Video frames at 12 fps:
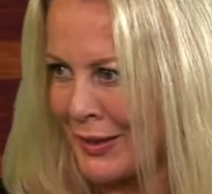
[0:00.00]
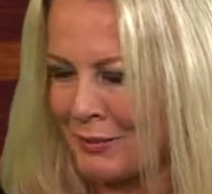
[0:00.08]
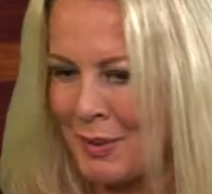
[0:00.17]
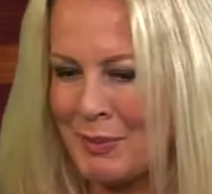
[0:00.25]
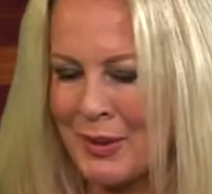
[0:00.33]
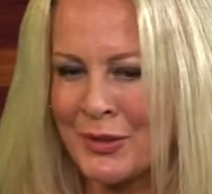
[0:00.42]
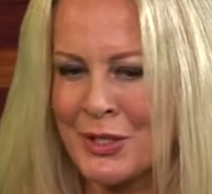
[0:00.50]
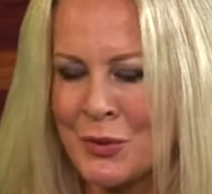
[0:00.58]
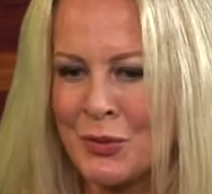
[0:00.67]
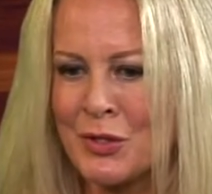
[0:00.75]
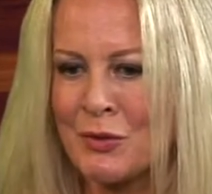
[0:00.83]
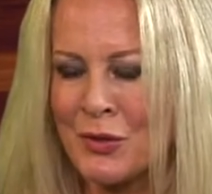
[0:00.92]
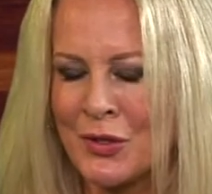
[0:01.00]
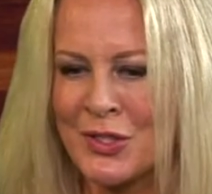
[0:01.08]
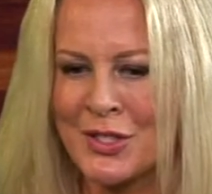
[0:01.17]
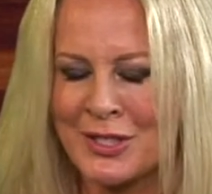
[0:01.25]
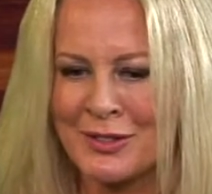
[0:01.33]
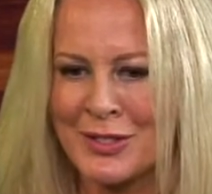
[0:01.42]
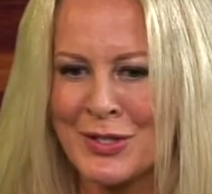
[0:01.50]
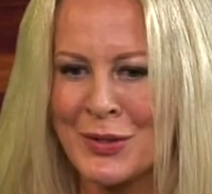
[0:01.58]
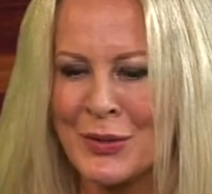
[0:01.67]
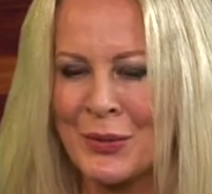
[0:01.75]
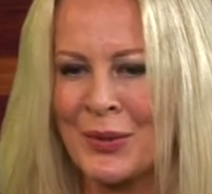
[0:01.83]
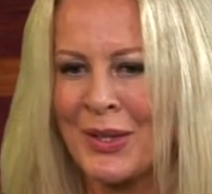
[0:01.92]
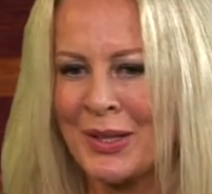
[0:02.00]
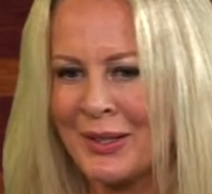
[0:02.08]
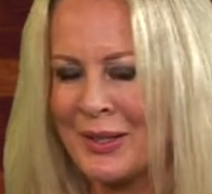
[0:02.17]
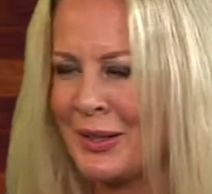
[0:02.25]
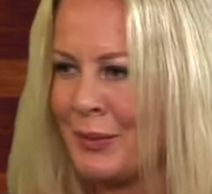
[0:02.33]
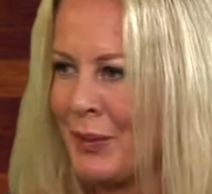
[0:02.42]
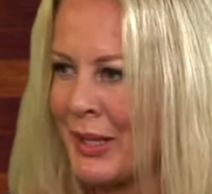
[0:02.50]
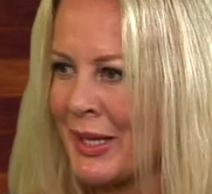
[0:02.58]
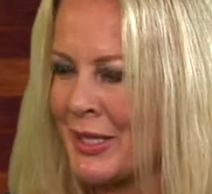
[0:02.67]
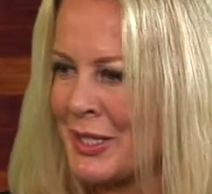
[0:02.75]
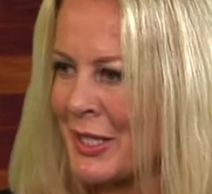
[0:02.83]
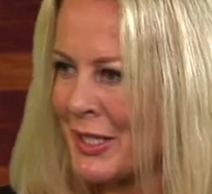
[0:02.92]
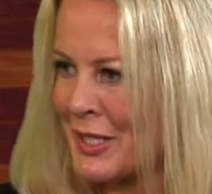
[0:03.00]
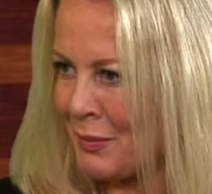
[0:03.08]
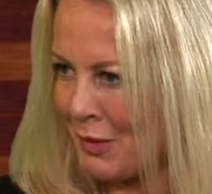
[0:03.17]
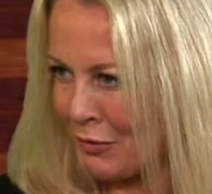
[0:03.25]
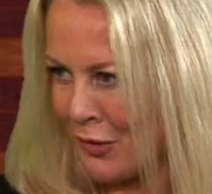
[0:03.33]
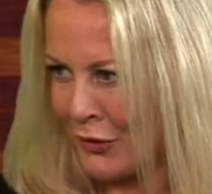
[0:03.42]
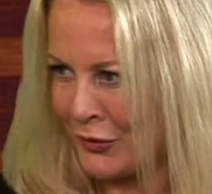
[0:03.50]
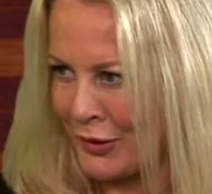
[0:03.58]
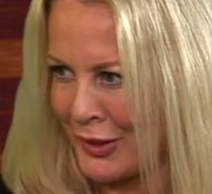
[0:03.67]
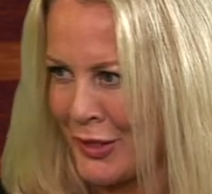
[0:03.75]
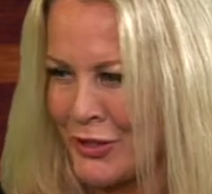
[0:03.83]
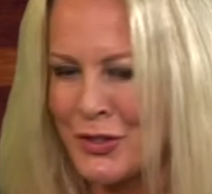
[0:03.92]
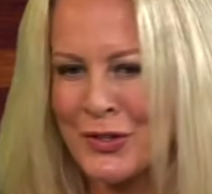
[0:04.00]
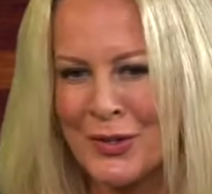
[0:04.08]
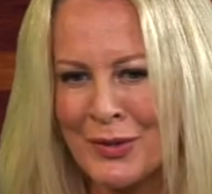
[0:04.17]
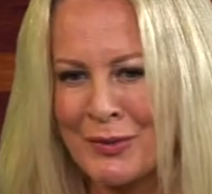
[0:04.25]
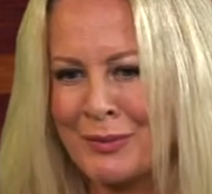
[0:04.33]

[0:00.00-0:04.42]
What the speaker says: My parents were divorced, and so weekends I'd see my father in the country,